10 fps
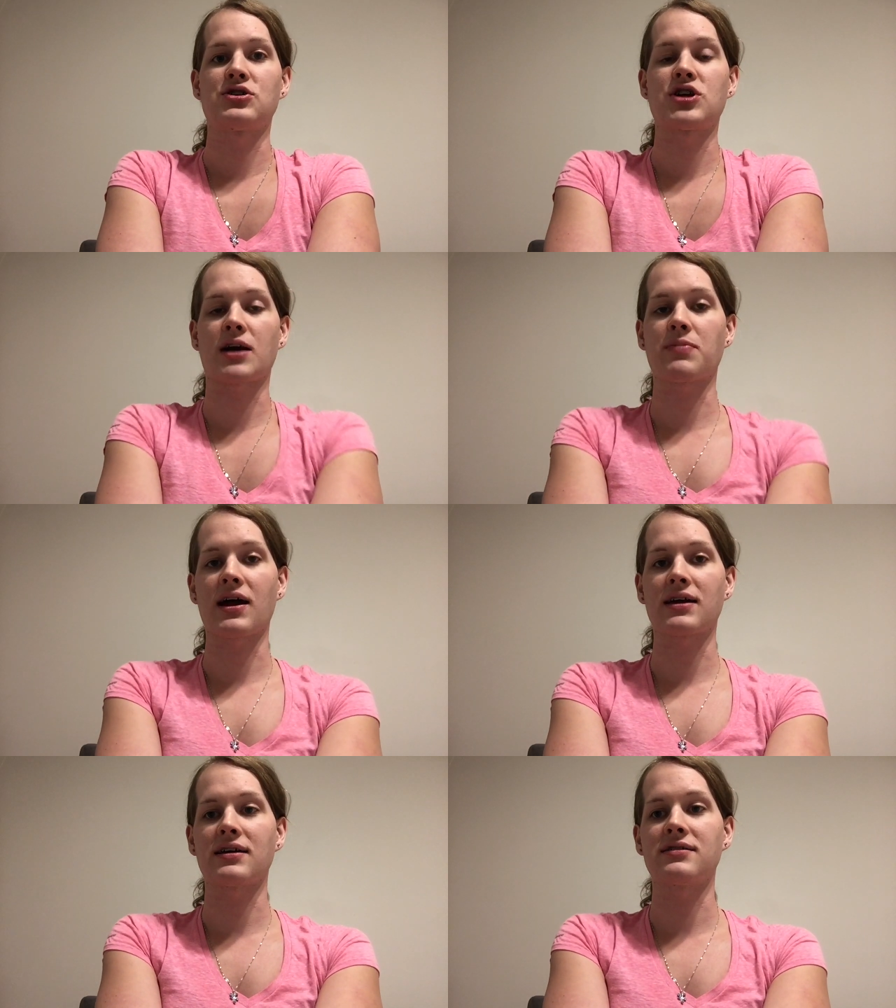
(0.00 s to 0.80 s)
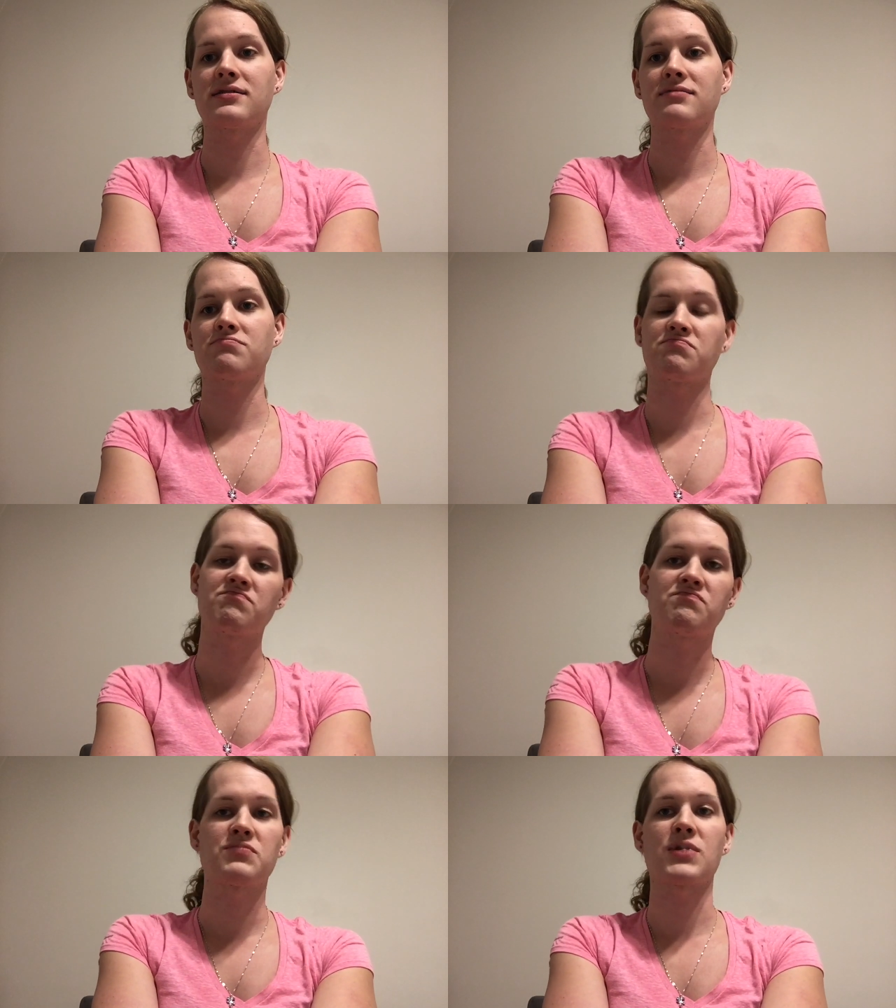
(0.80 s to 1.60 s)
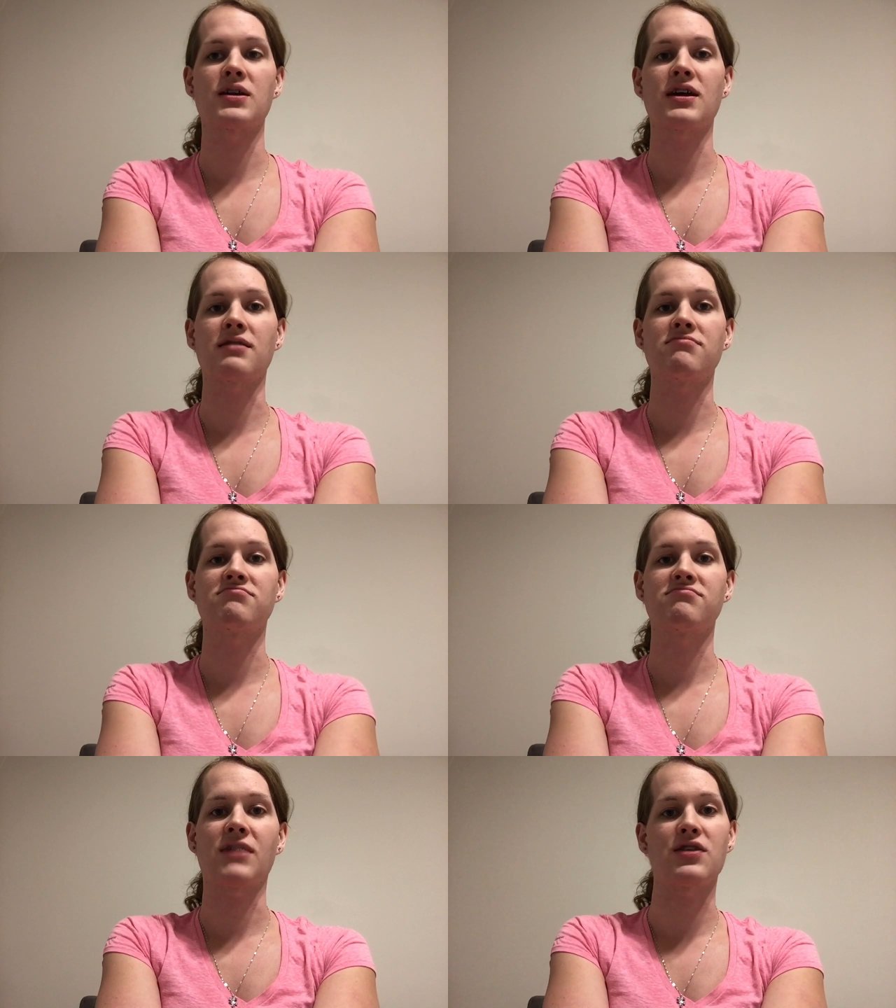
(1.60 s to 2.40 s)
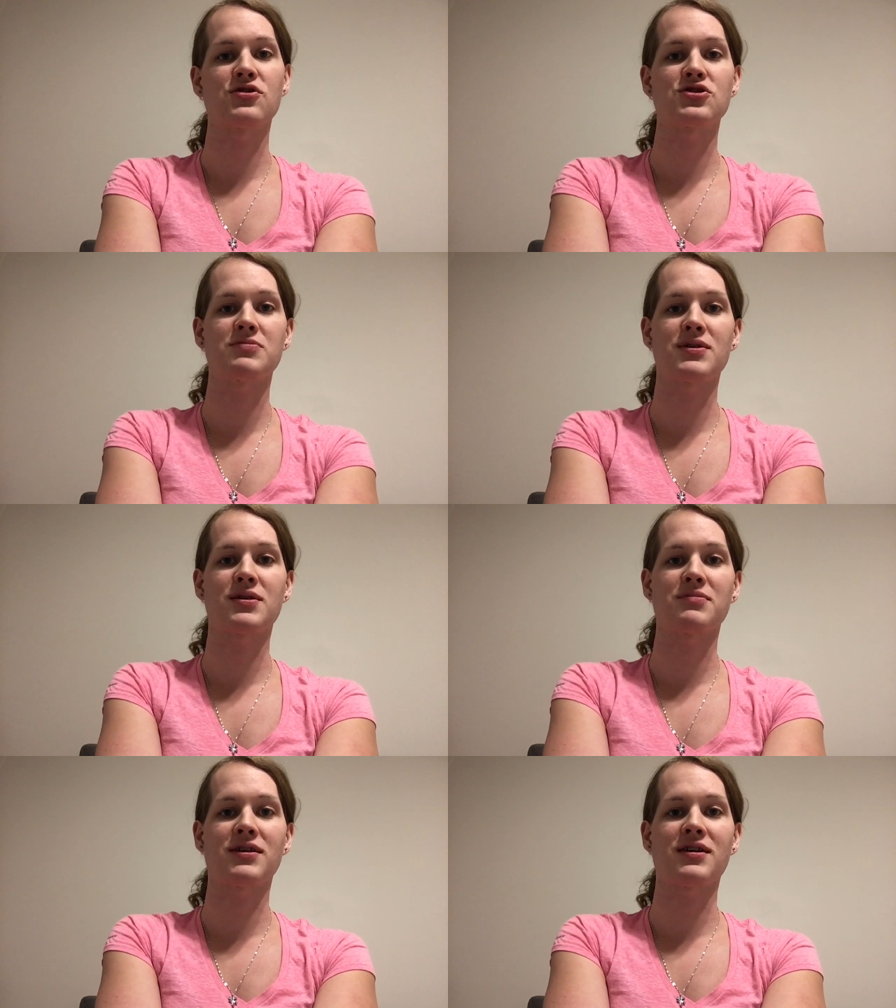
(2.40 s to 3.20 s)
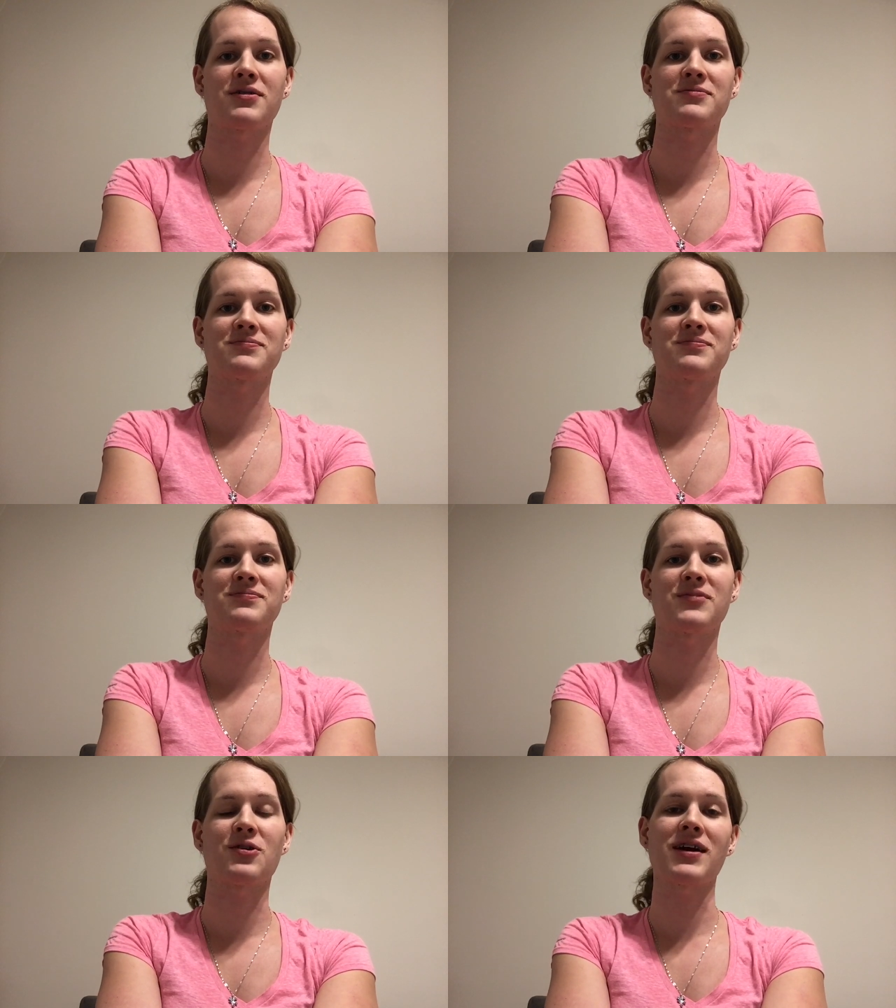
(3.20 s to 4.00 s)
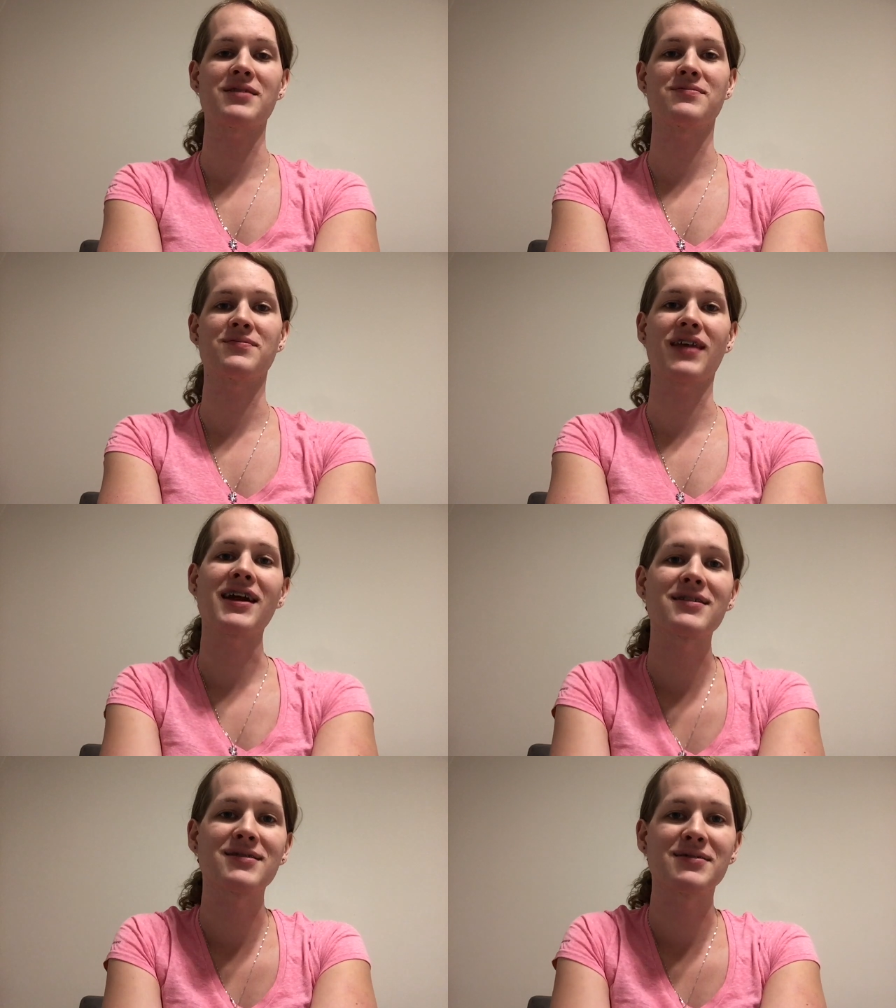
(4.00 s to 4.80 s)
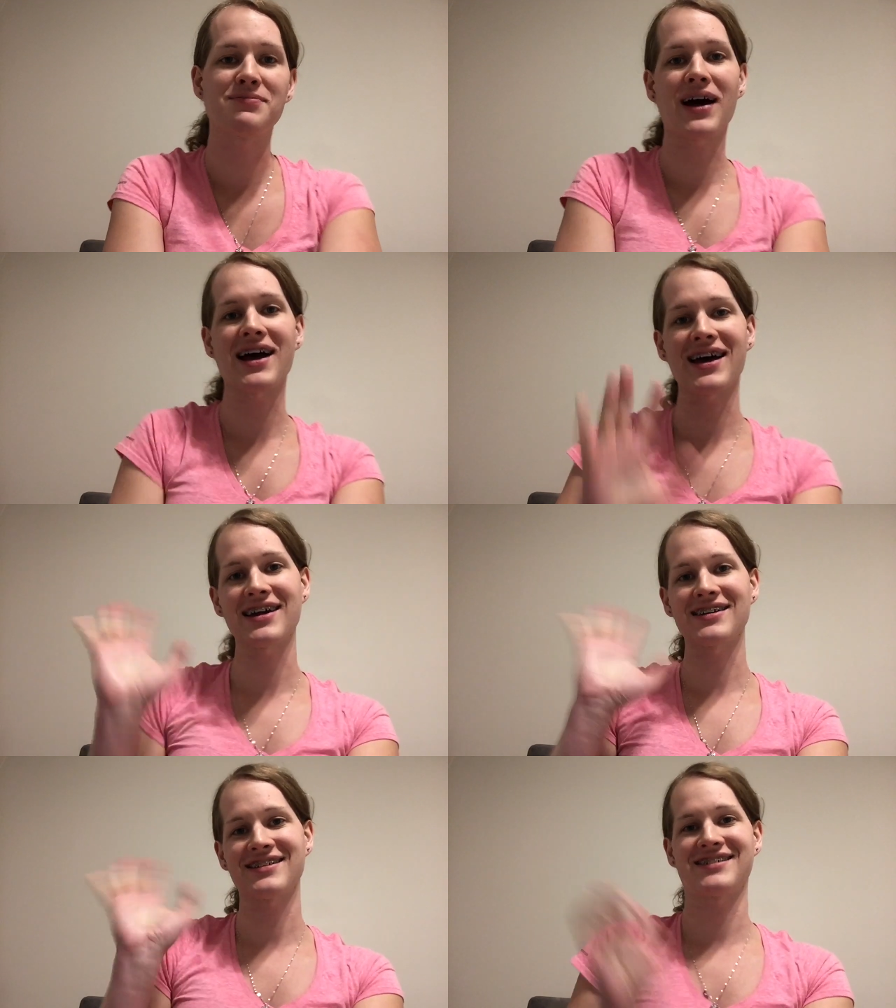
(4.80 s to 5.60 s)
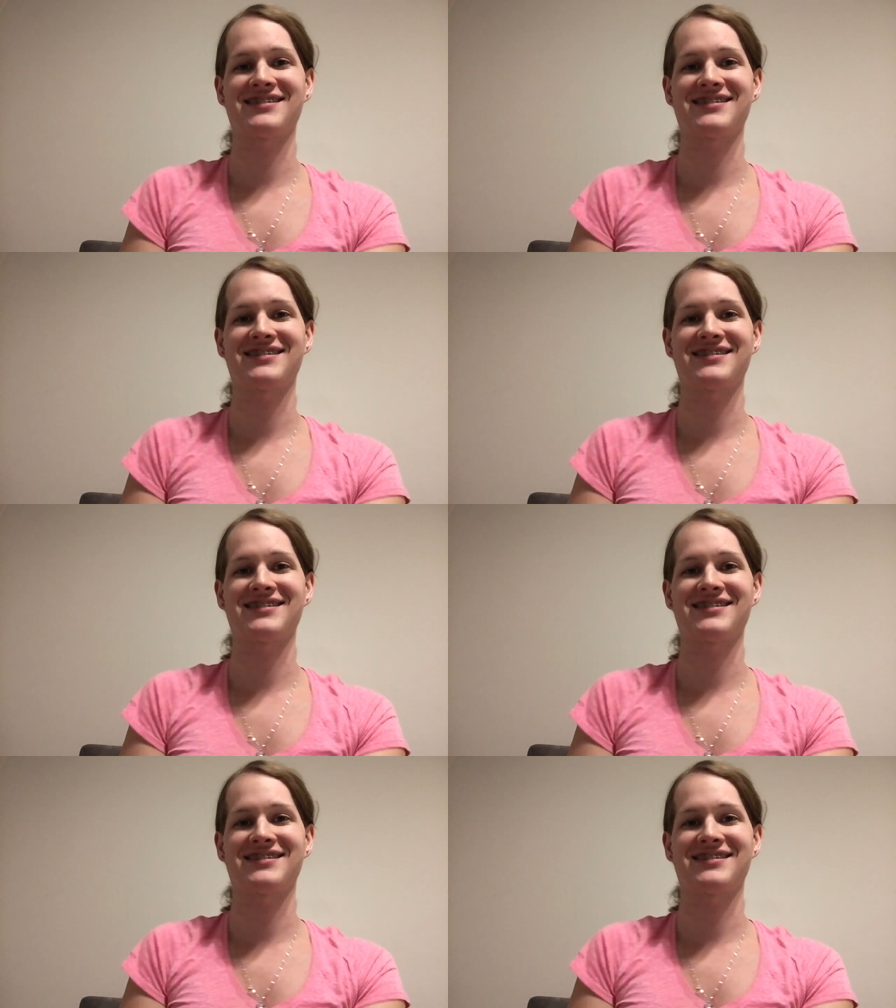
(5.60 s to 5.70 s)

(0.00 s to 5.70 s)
check back in Sunday, and there should be something there. Okay, thanks. Bye.